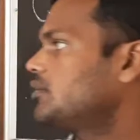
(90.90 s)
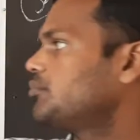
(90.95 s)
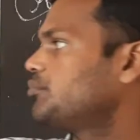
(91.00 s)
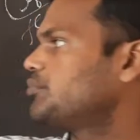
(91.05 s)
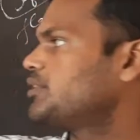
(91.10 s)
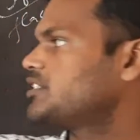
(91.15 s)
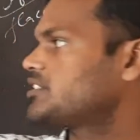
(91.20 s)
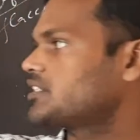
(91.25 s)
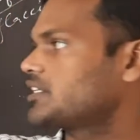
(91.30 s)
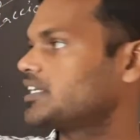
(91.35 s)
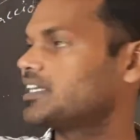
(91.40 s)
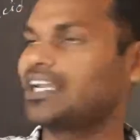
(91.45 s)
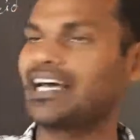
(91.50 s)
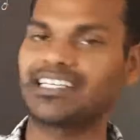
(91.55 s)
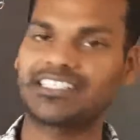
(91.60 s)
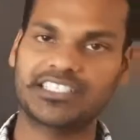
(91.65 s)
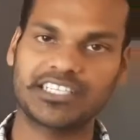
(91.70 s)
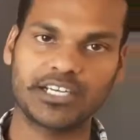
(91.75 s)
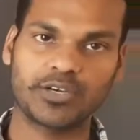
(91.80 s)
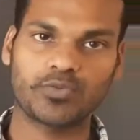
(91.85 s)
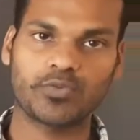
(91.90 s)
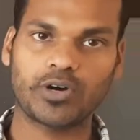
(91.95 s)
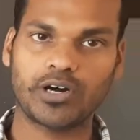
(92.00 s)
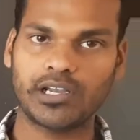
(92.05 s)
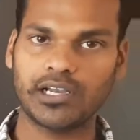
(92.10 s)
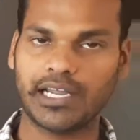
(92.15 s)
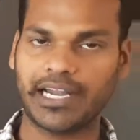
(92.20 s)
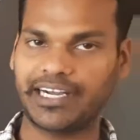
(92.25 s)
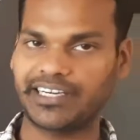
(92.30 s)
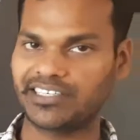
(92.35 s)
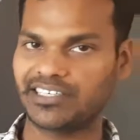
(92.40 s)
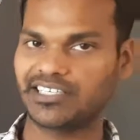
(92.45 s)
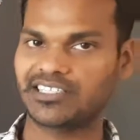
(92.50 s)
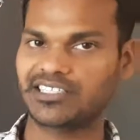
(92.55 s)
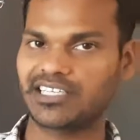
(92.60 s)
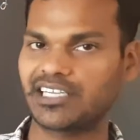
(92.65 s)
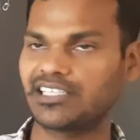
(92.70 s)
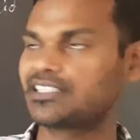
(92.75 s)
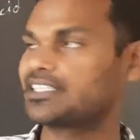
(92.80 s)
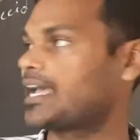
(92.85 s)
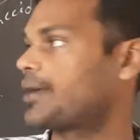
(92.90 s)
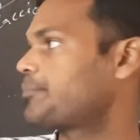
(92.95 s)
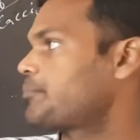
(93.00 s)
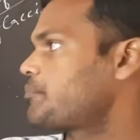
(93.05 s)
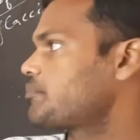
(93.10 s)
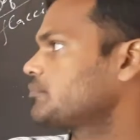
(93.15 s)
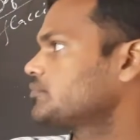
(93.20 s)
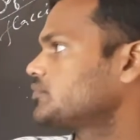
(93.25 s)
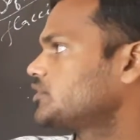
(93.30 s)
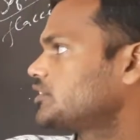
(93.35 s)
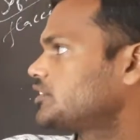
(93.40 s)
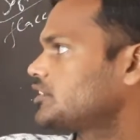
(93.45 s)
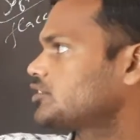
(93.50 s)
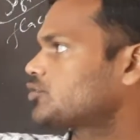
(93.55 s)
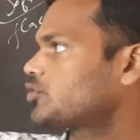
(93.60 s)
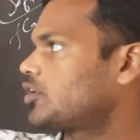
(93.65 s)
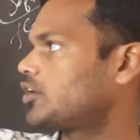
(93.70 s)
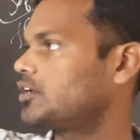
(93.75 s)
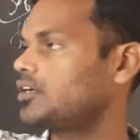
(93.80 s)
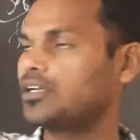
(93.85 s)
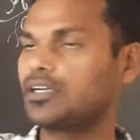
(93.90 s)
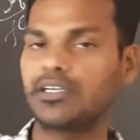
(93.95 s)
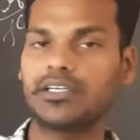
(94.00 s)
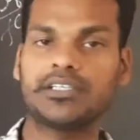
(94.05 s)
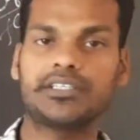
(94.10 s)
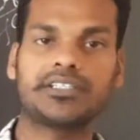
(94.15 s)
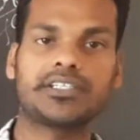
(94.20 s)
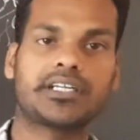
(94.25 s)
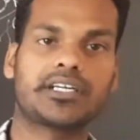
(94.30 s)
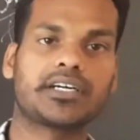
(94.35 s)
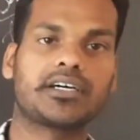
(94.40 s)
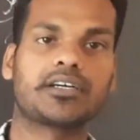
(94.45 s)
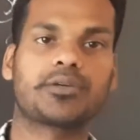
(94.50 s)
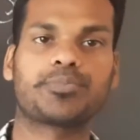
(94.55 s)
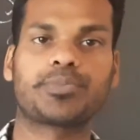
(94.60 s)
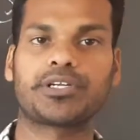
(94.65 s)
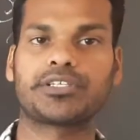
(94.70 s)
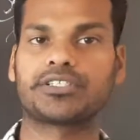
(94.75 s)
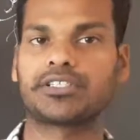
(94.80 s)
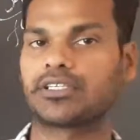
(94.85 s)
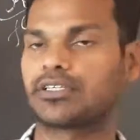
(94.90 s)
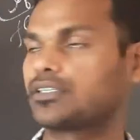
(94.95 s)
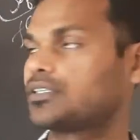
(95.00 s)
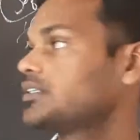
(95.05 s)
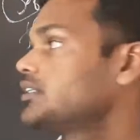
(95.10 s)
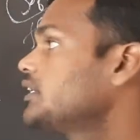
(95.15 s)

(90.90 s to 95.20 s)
means elastic wall and the cell sac. This is called turgor pressure.